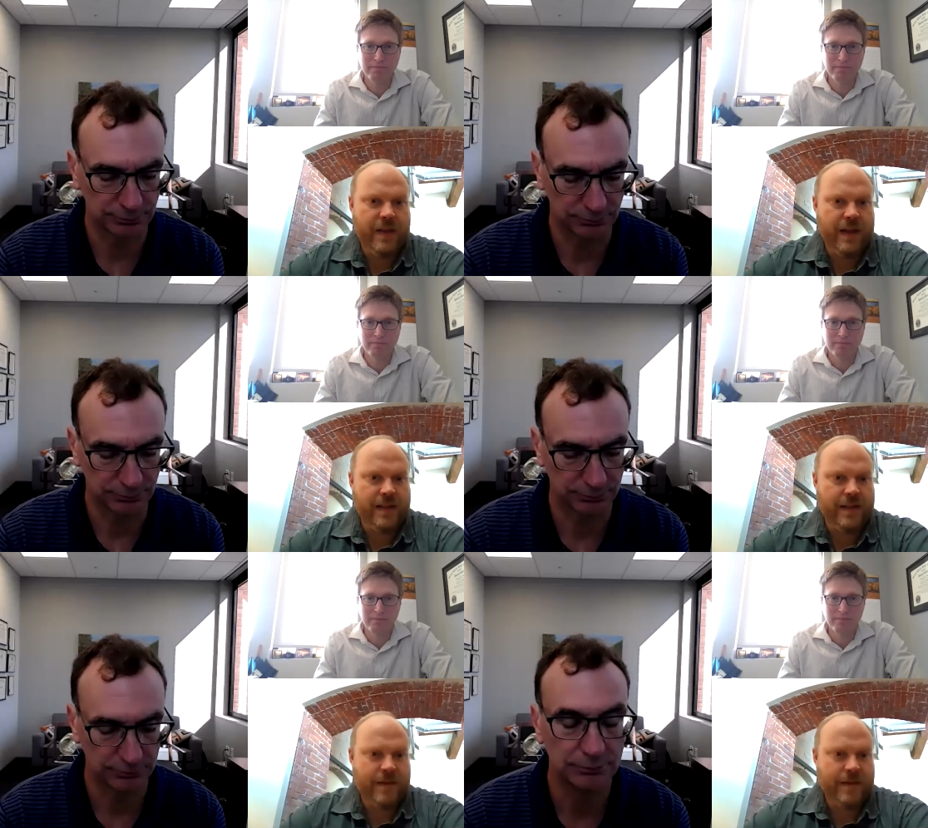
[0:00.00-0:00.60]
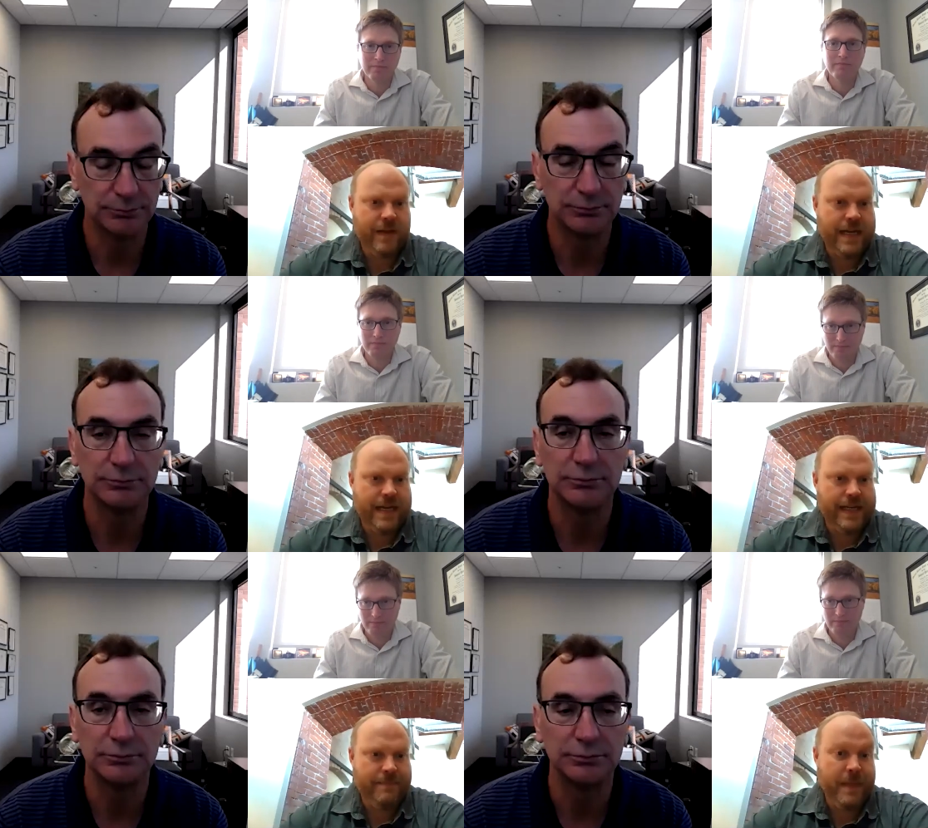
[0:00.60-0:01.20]
Speaker 1: that's
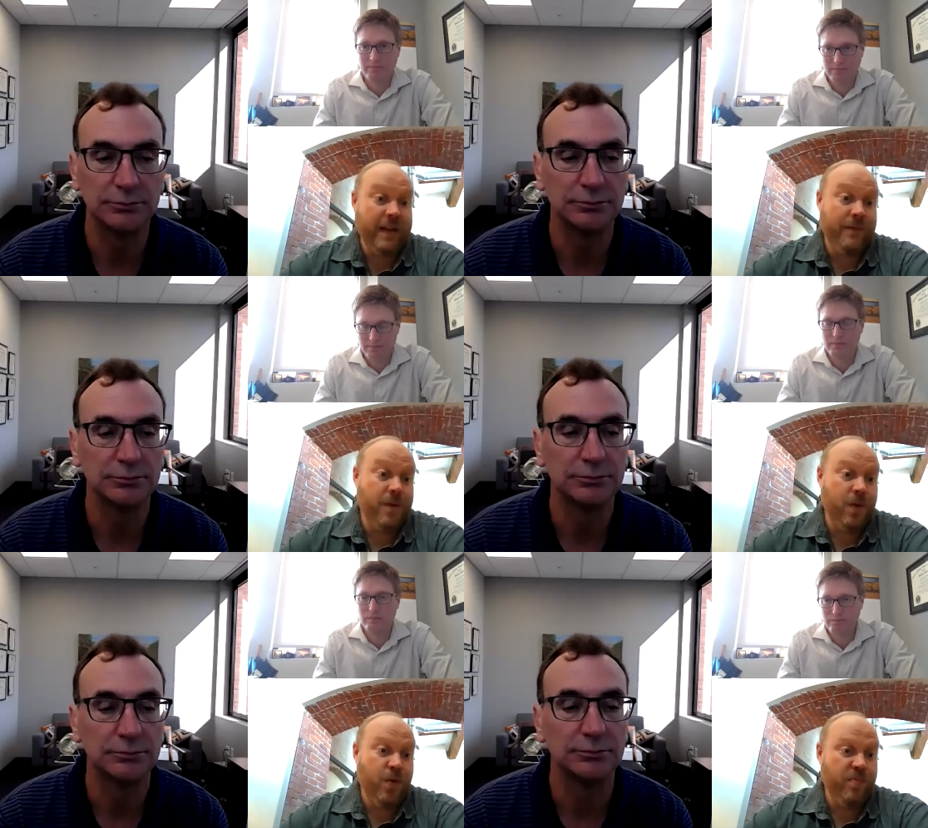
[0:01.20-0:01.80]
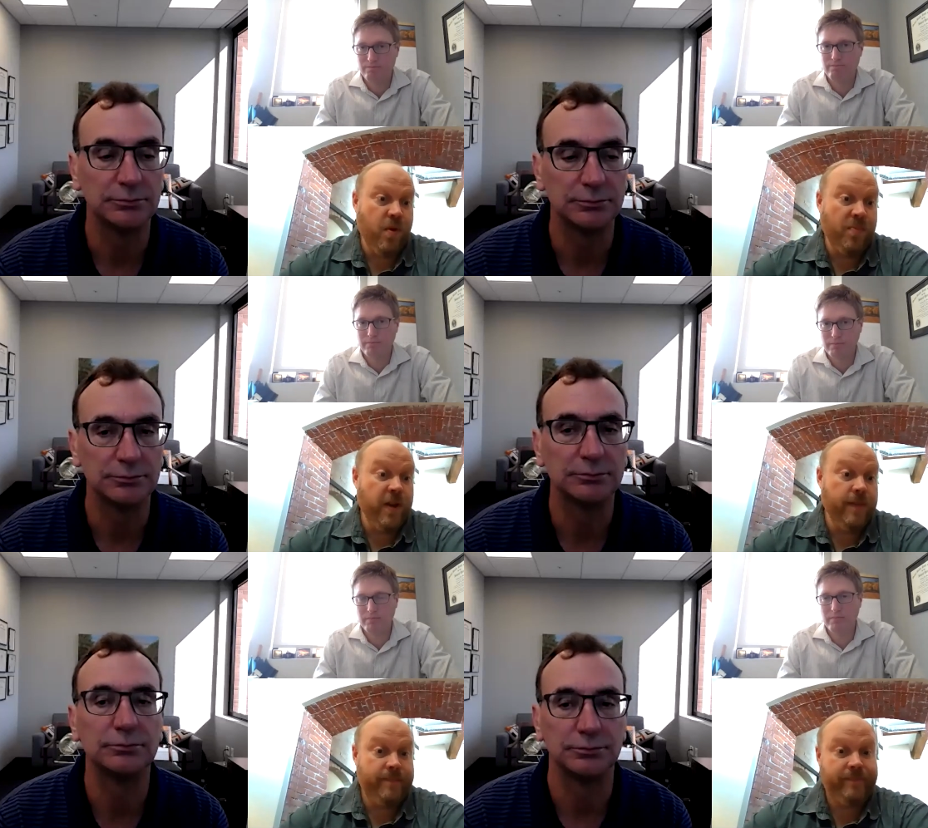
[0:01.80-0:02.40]
uh, meaningful or
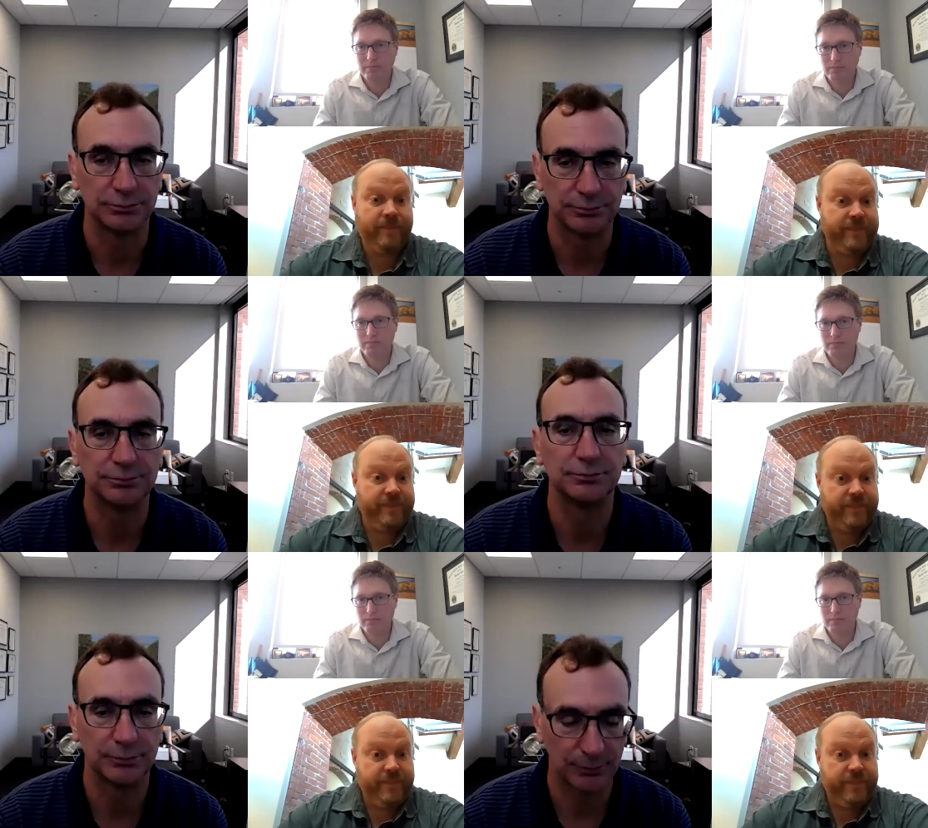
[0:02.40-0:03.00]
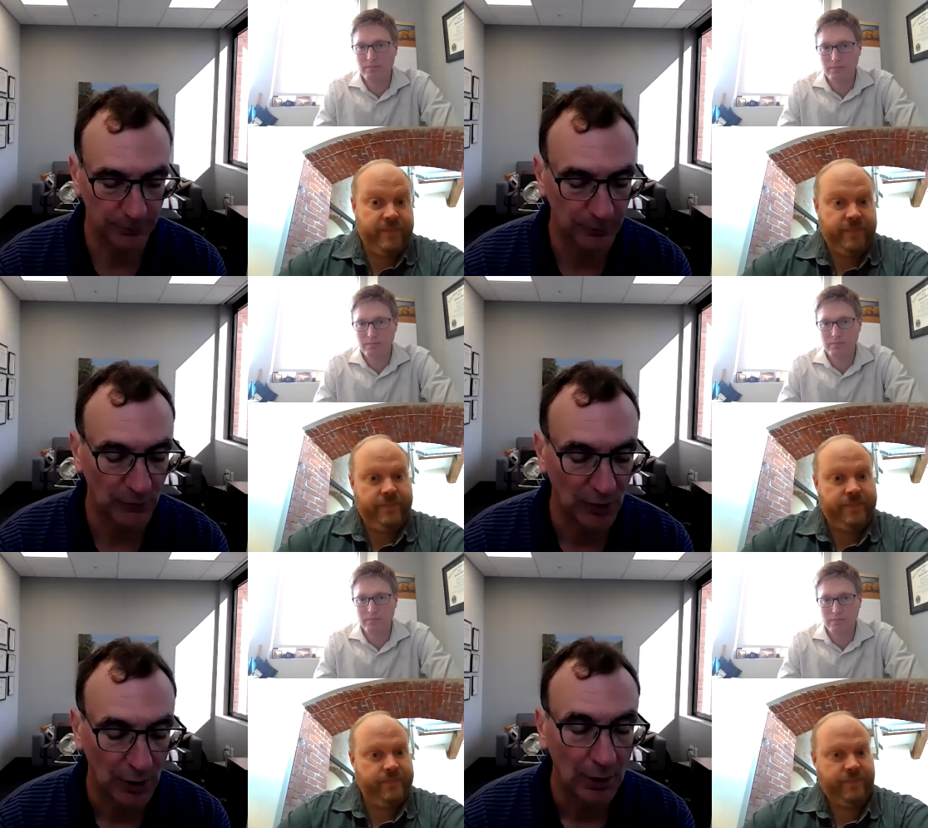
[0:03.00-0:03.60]
appropriate.
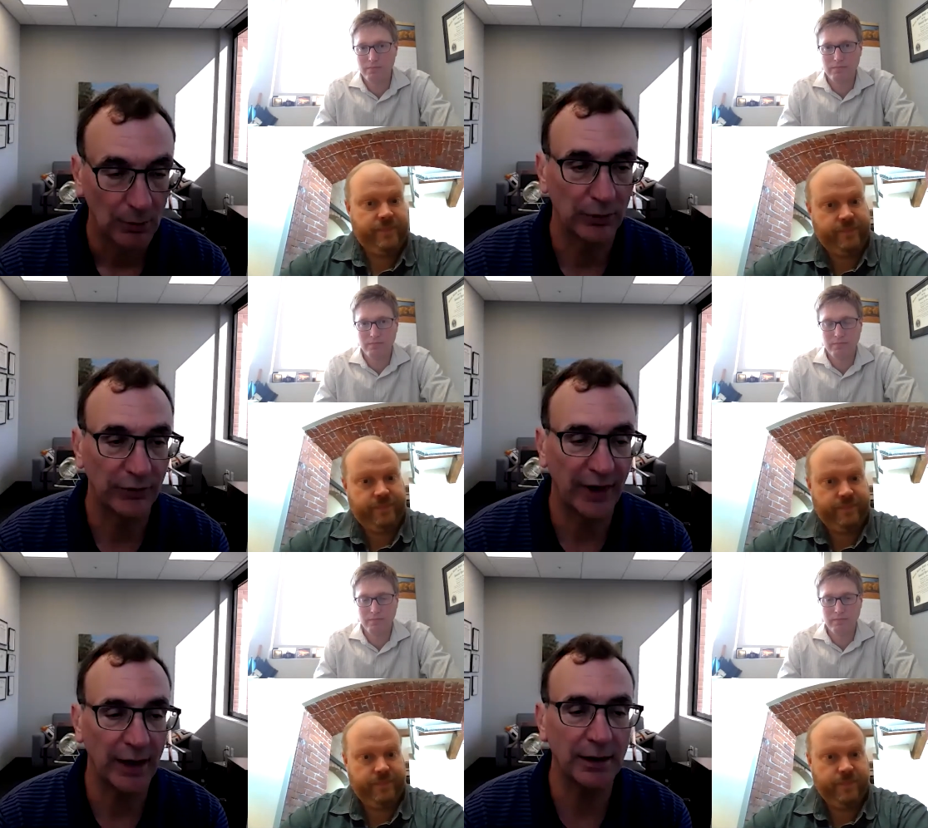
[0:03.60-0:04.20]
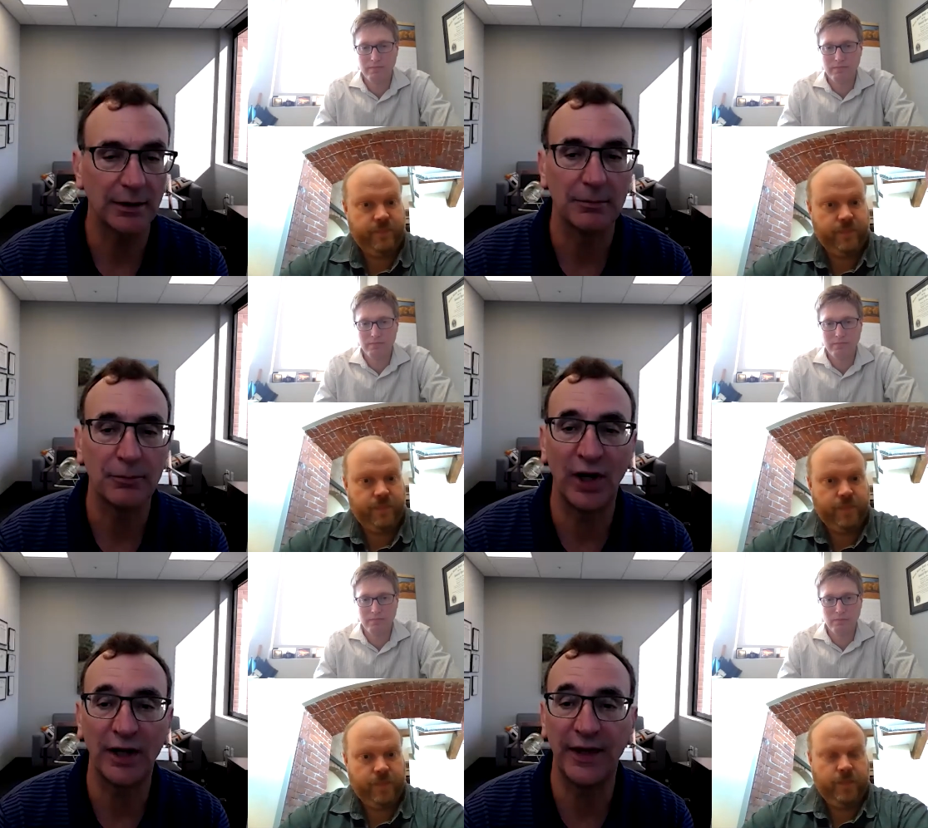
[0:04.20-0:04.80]
Speaker 2: Well, Zach,
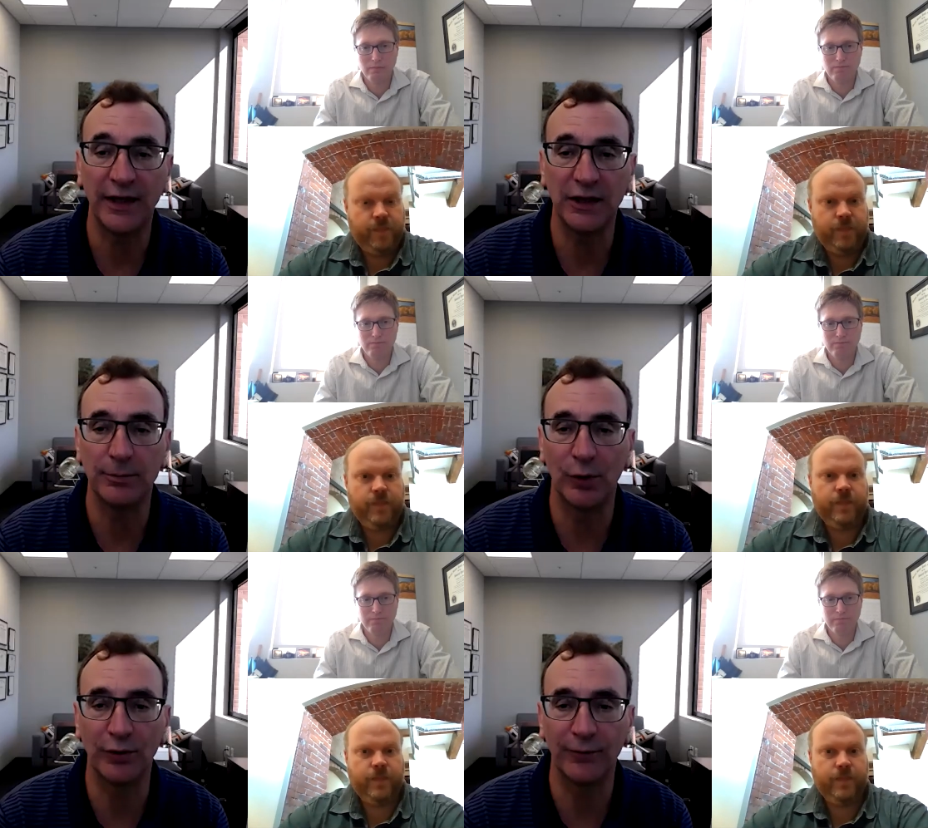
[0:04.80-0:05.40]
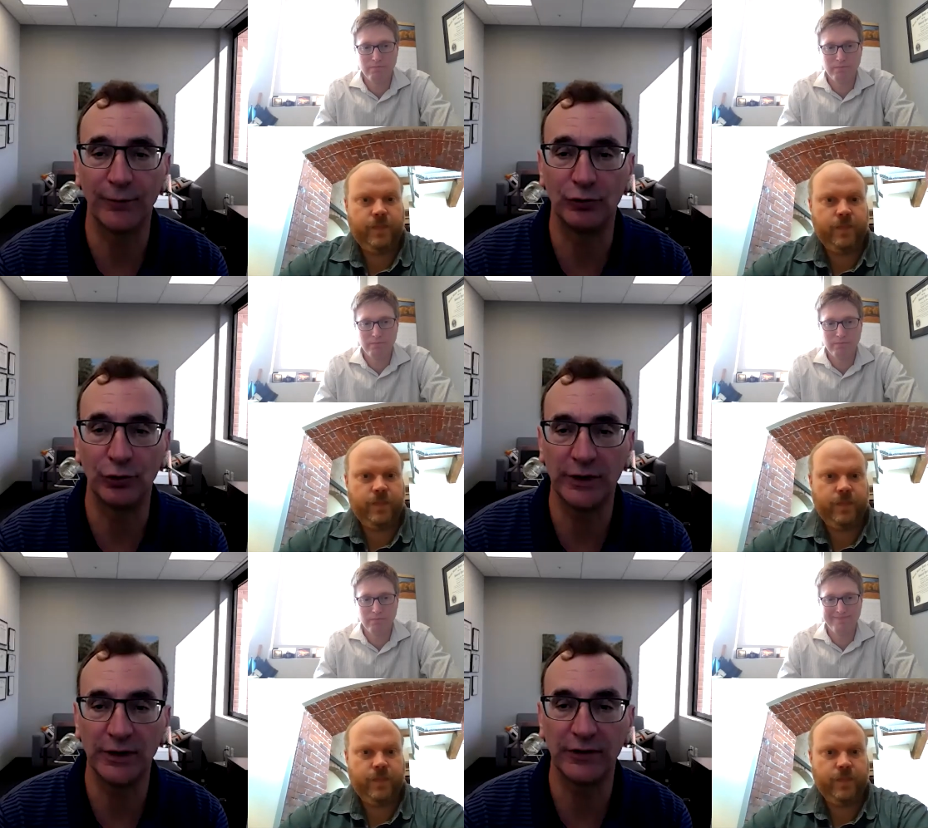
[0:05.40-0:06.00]
Brad, thank you both for
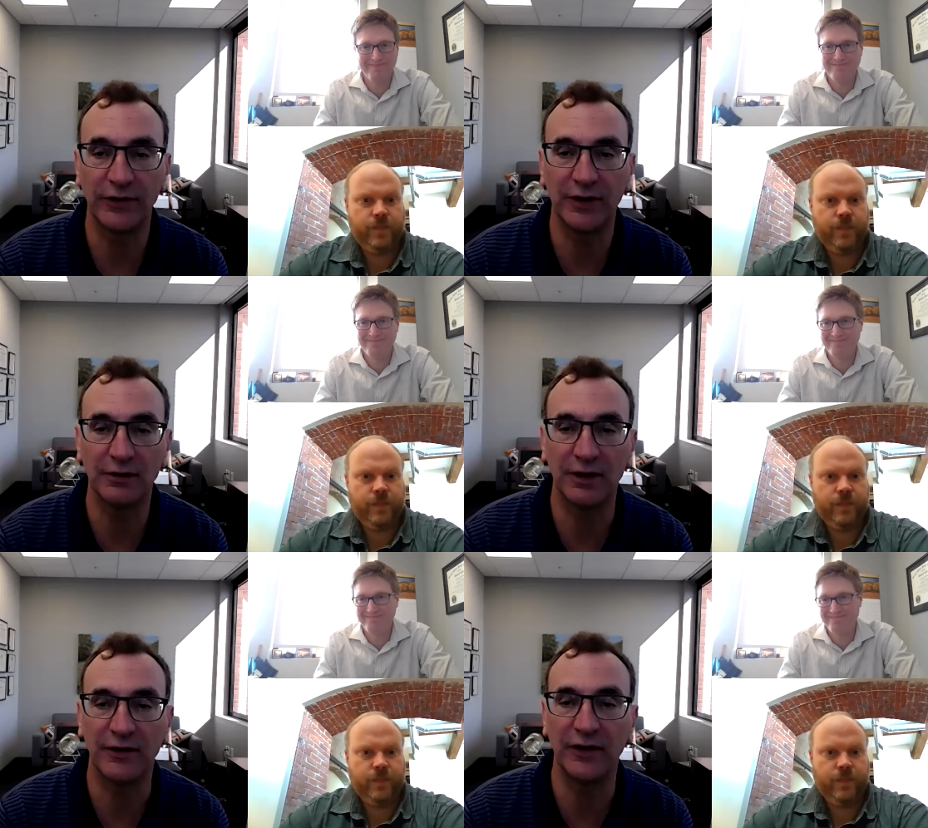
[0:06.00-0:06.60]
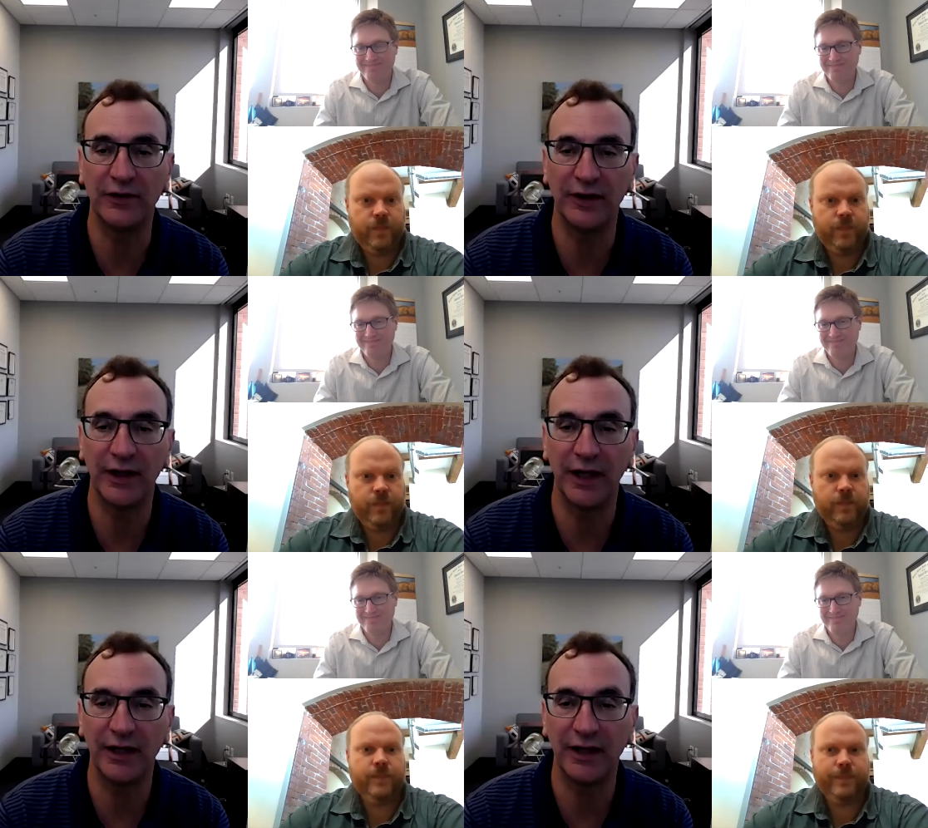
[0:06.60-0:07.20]
joining us here at
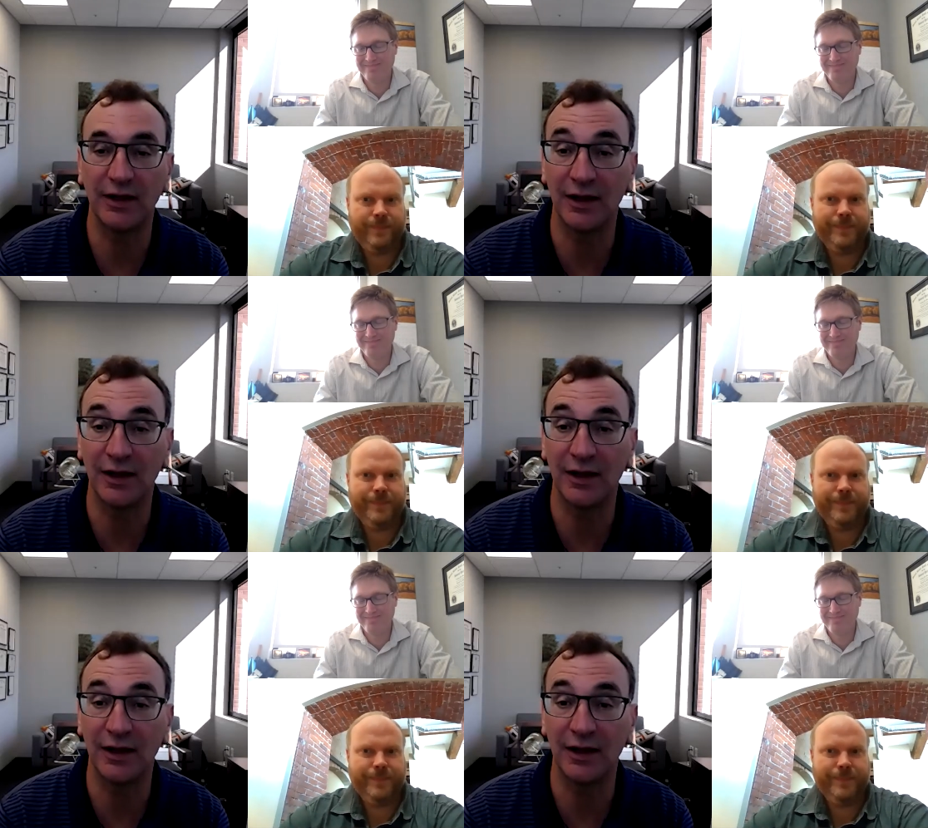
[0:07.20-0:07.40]
CCK